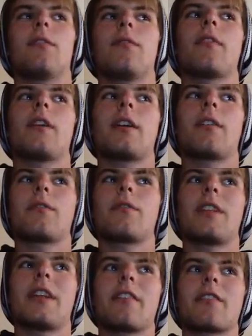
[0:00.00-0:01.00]
in that
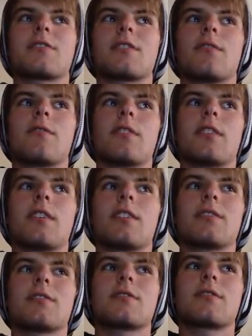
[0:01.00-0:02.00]
the narrative
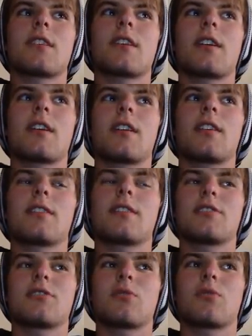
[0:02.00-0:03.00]
is a
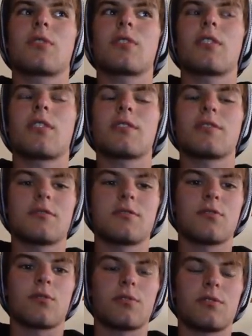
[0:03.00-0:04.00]
disorganised
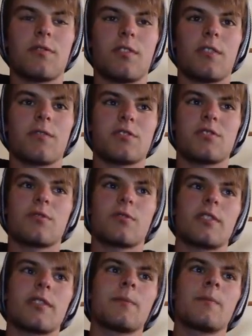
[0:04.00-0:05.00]
sort of love
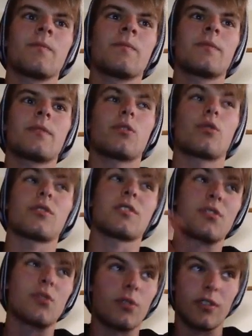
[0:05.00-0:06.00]
story. Not
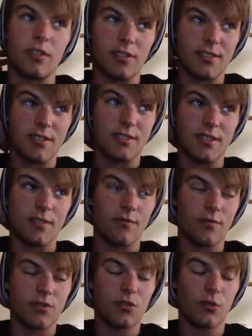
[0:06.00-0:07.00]
disorganised as
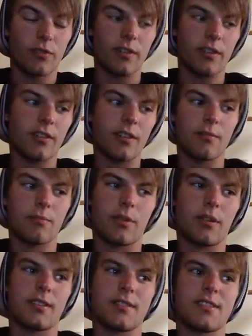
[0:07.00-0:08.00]
in storyline,
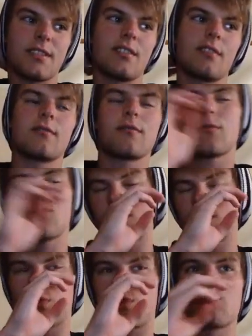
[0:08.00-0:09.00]
but as in
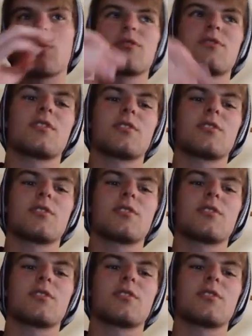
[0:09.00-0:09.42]
almost